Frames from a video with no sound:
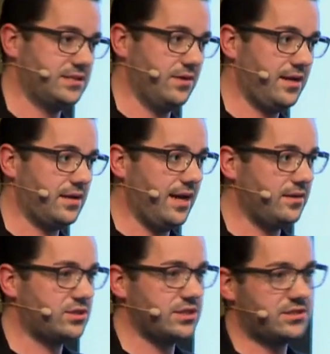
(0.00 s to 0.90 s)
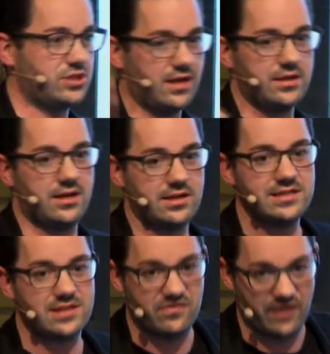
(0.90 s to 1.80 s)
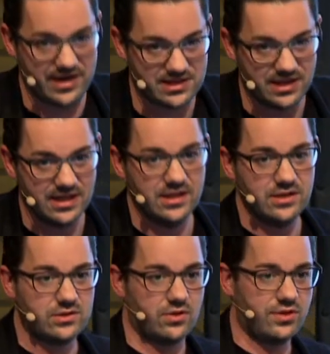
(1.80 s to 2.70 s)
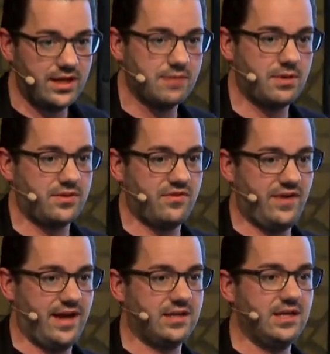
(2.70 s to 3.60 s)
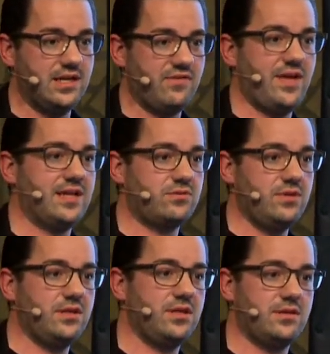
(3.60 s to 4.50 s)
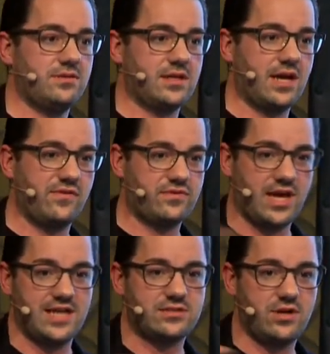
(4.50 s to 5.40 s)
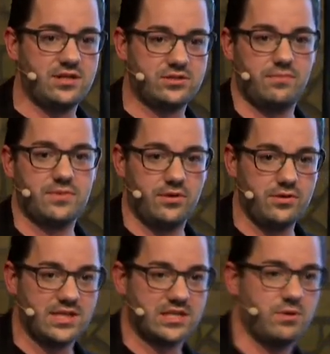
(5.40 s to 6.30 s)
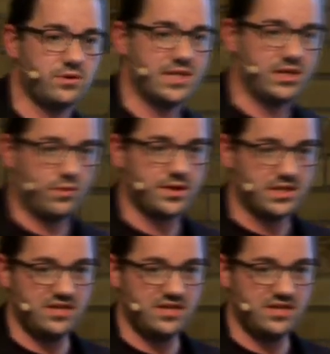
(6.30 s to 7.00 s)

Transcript: So I just generally at least advise to think about the fact if that's really the kind of castrated, stripped down user experience that you want to